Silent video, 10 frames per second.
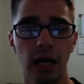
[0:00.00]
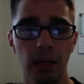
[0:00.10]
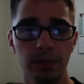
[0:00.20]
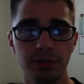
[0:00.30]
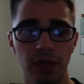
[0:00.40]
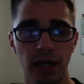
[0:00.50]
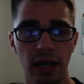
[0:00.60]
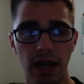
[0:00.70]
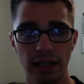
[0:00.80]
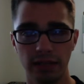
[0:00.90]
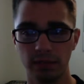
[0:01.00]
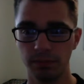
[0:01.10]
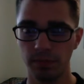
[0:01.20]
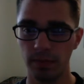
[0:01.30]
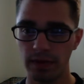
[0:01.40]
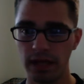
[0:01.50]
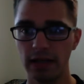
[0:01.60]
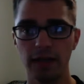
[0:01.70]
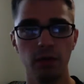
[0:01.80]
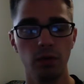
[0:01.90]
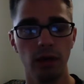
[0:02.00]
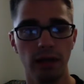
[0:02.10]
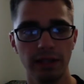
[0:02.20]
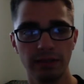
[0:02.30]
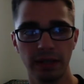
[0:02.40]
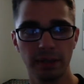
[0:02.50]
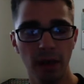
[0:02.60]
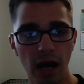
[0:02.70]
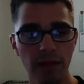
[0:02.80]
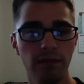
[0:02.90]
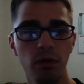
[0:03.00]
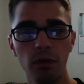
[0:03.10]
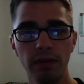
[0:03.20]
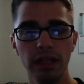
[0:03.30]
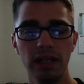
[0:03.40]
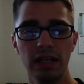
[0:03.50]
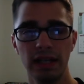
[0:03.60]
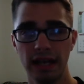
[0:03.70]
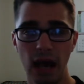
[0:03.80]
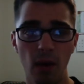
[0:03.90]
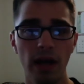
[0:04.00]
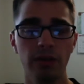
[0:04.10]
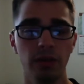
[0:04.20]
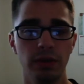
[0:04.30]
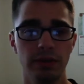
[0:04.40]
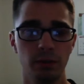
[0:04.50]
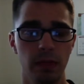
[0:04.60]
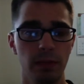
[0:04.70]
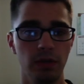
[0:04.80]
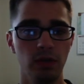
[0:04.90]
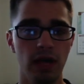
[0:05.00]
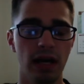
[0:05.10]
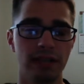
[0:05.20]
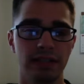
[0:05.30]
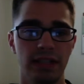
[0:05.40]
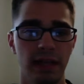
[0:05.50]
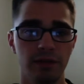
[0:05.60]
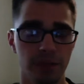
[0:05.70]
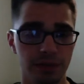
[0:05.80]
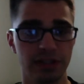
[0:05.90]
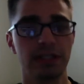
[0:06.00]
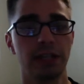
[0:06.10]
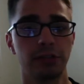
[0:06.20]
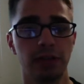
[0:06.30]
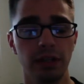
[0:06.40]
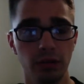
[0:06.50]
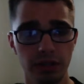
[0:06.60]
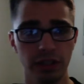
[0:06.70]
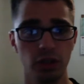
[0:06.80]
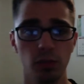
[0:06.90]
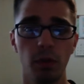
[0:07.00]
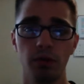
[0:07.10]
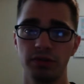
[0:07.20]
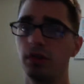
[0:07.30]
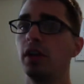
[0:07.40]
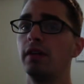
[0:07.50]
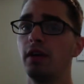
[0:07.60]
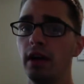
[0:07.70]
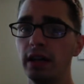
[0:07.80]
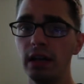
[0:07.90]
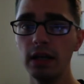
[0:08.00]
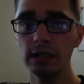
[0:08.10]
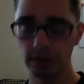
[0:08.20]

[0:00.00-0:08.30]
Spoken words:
so that I can kind of give you at least like my view of it and how I do it, so maybe you guys can have some success with it and use it in your personal life. Alright, so